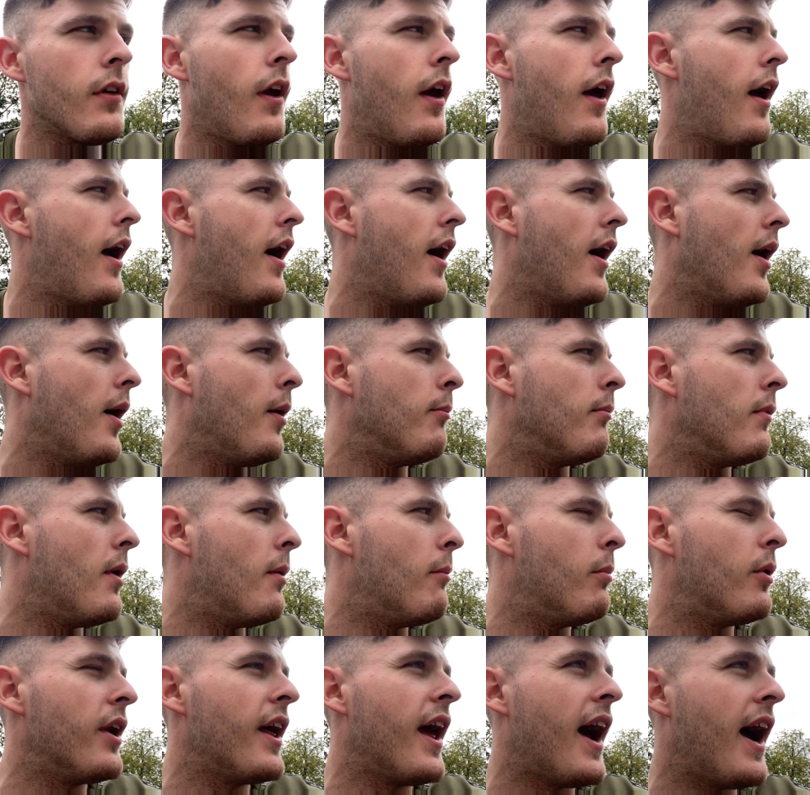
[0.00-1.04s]
Um,
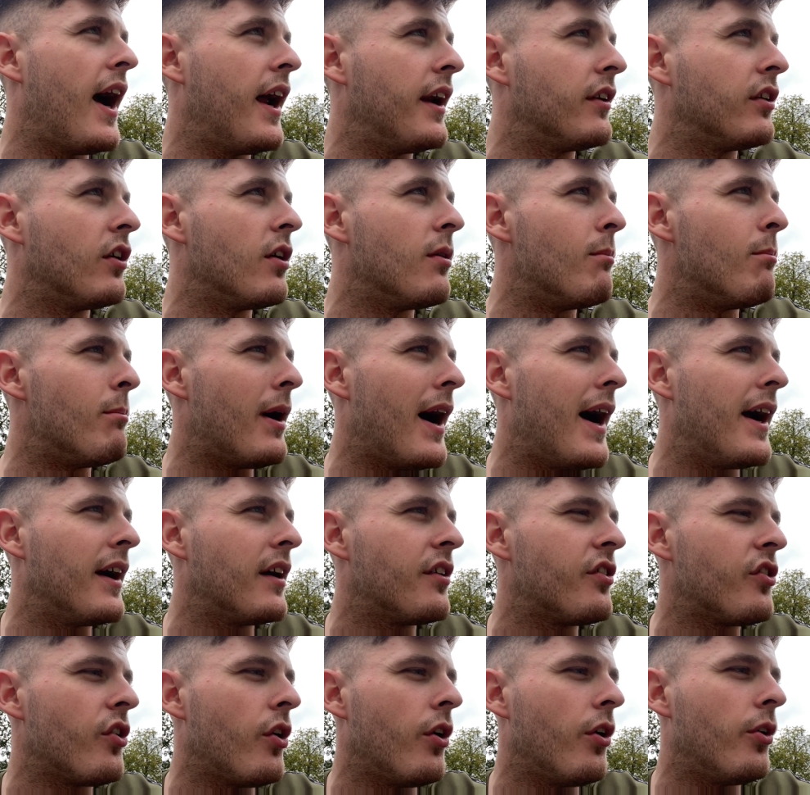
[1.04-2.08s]
but it had come back,
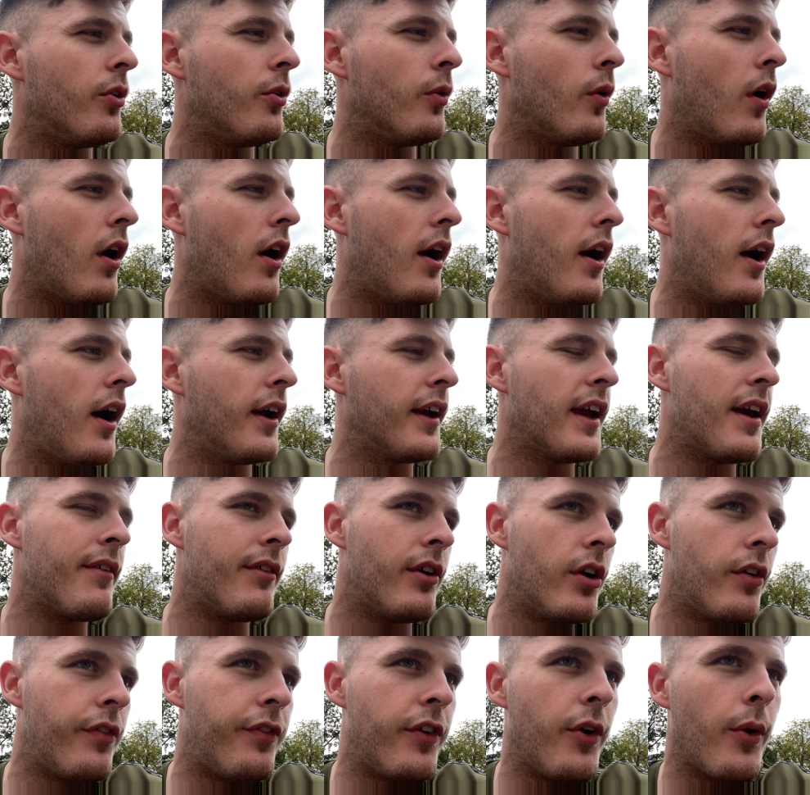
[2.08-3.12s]
so I, I gave it
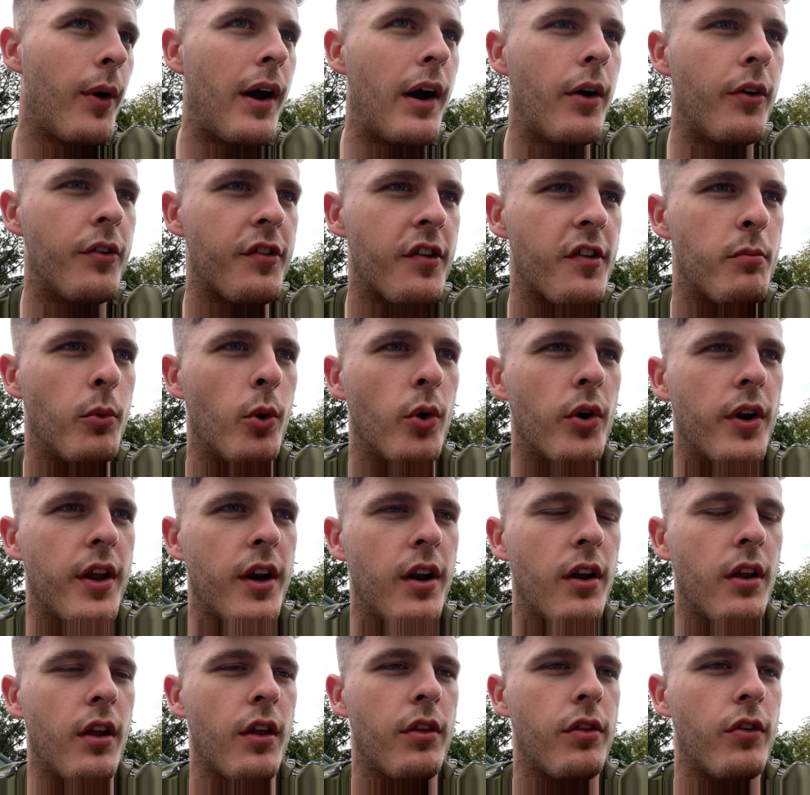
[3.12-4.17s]
a few hours this morning
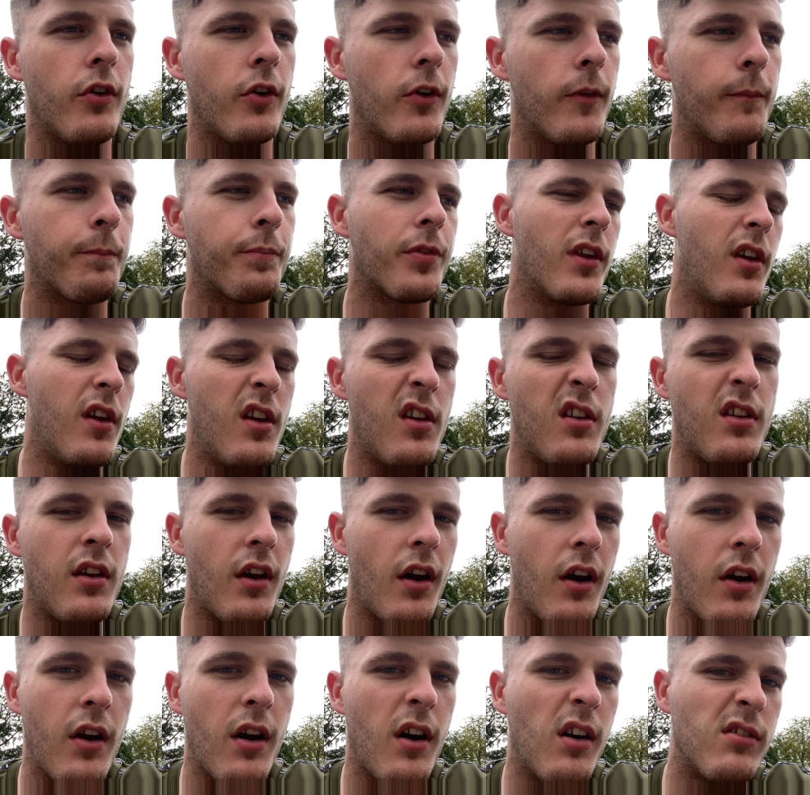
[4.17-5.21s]
and I thought,
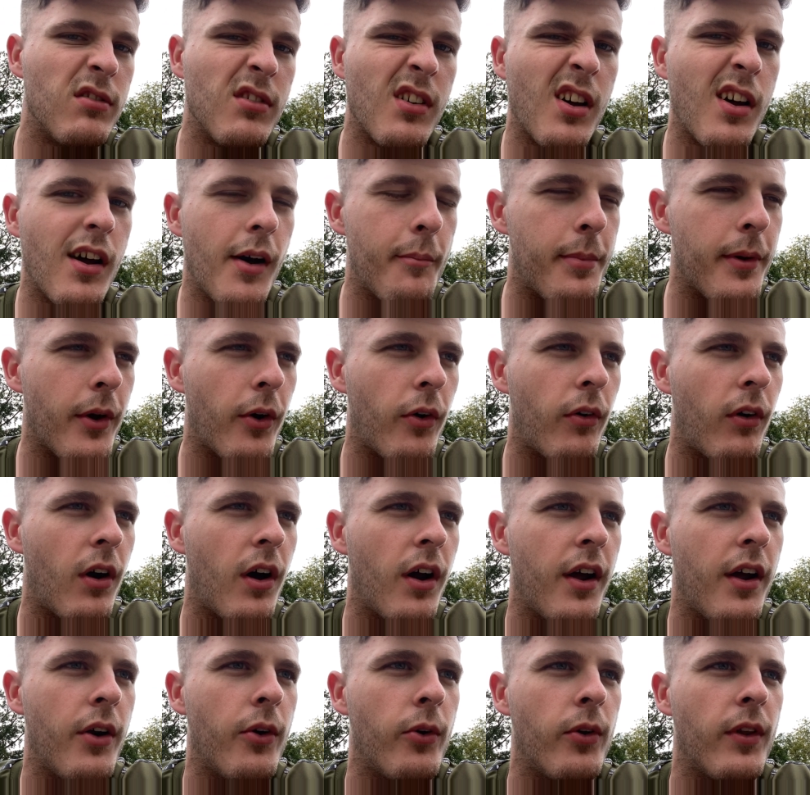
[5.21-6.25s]
yeah, I'll, I'll be
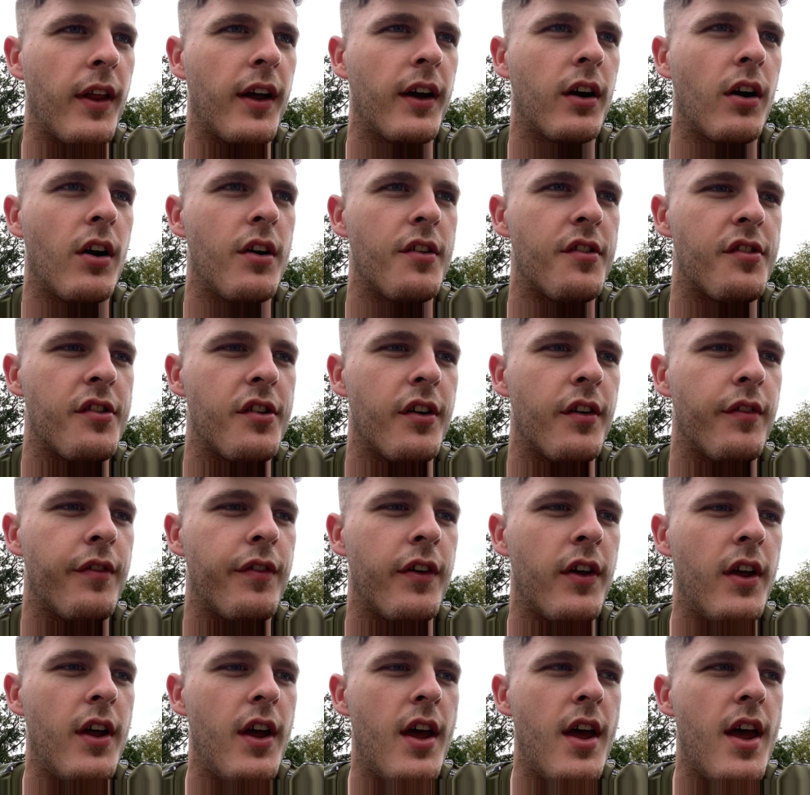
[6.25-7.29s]
alright, all that kind of stuff.
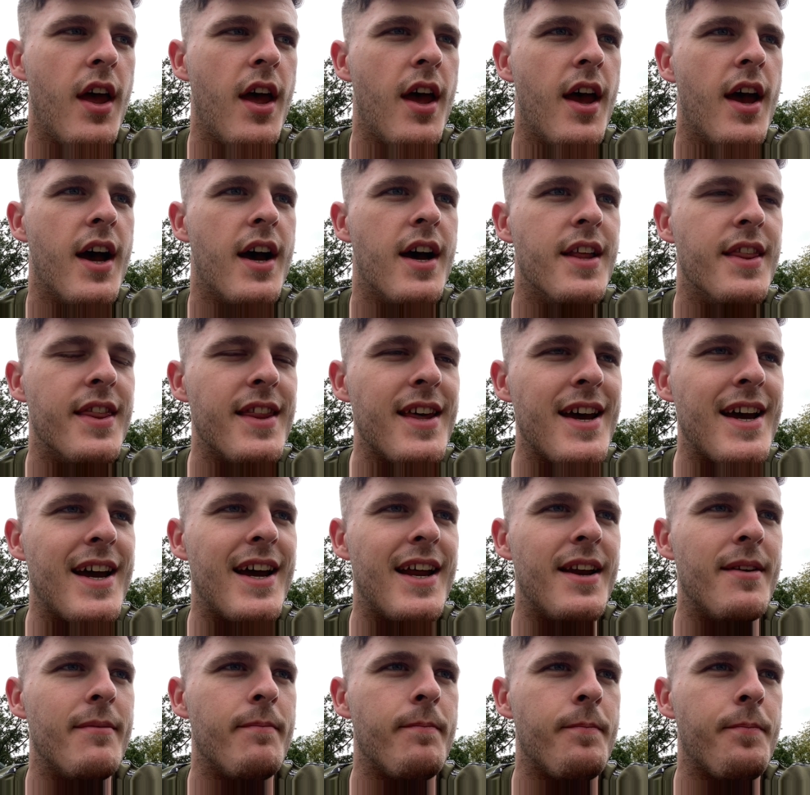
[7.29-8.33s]
And
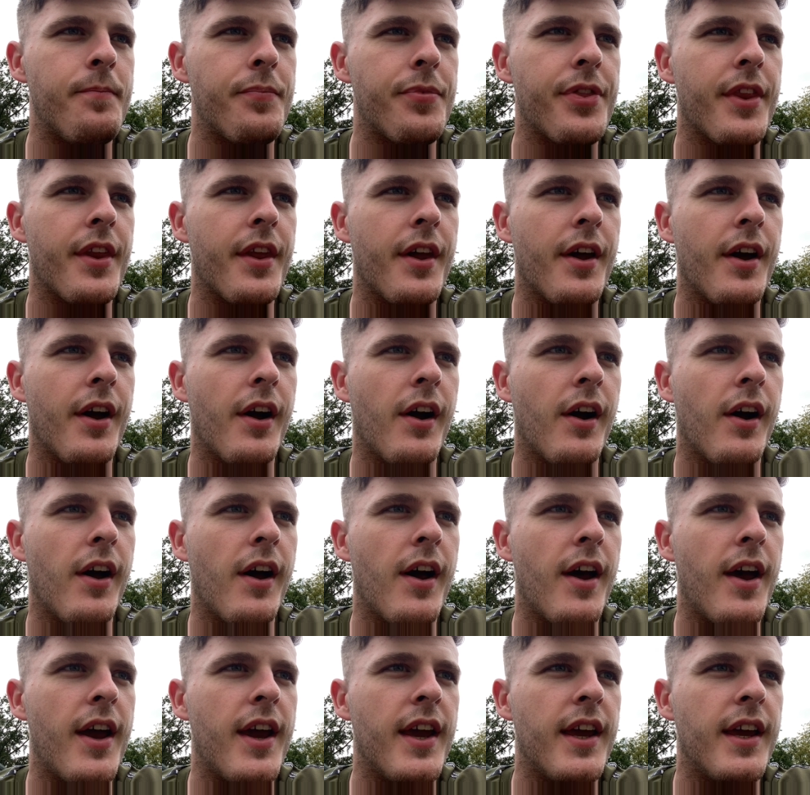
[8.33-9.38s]
then
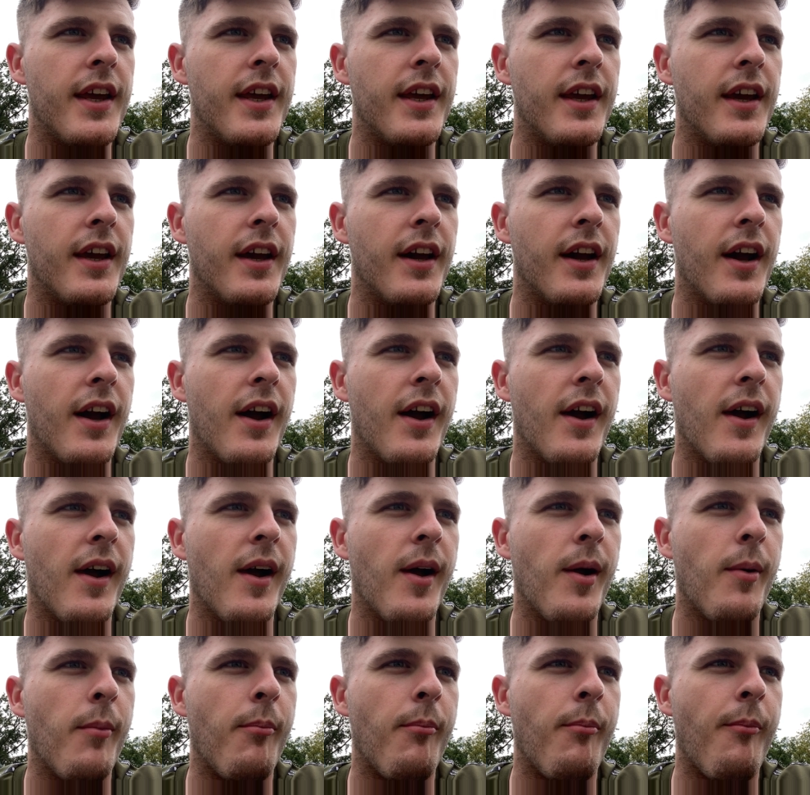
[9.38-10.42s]
I,
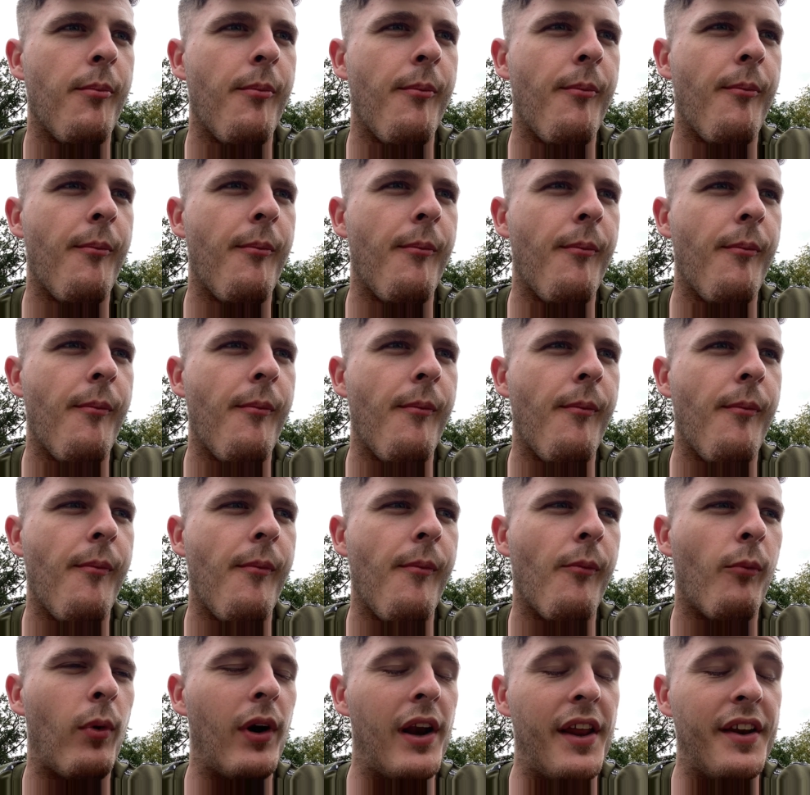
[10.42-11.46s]
um,
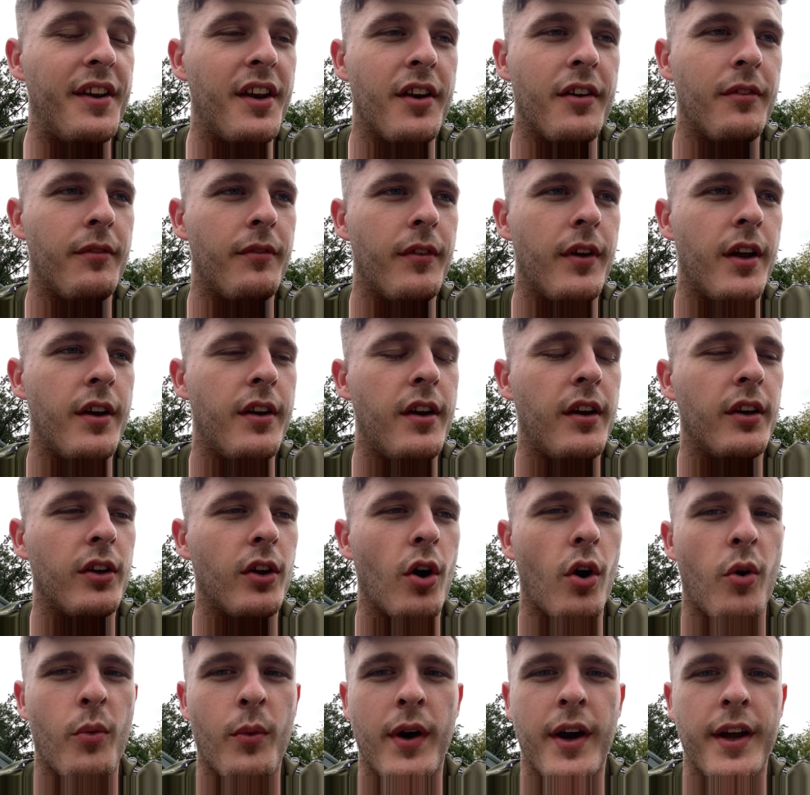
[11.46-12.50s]
well, it didn't, it didn't go
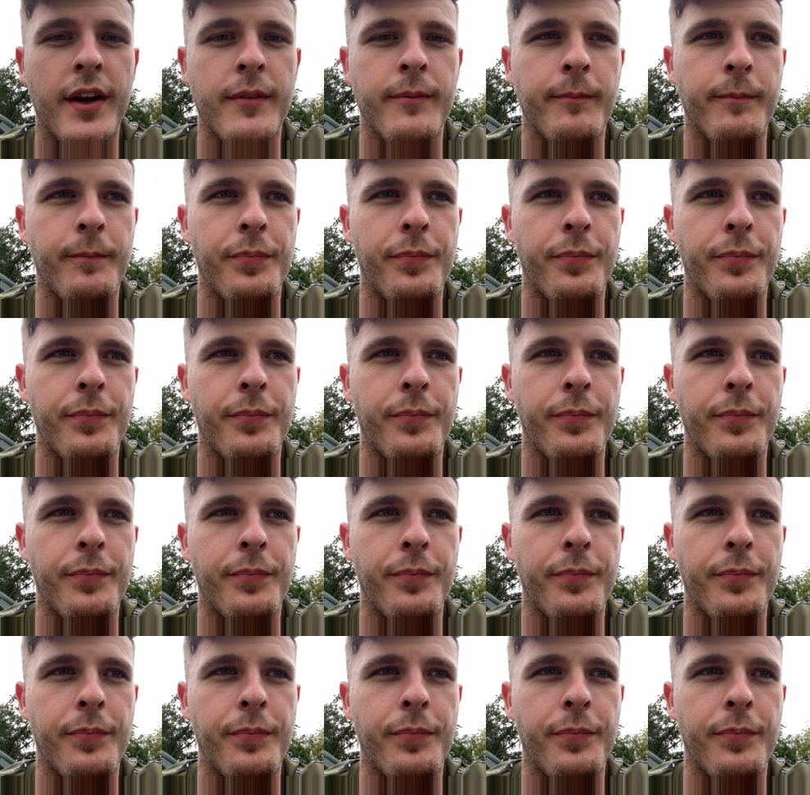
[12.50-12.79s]
away.